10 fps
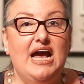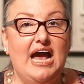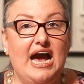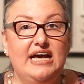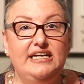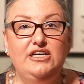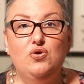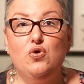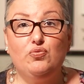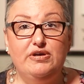adding
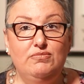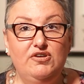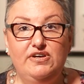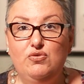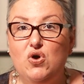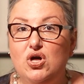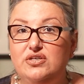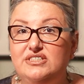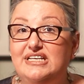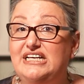or removing
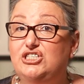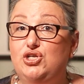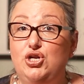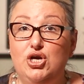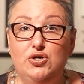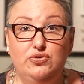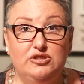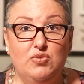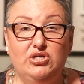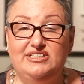walls is no
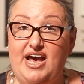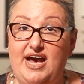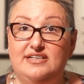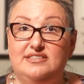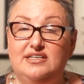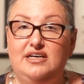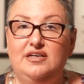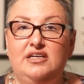small task.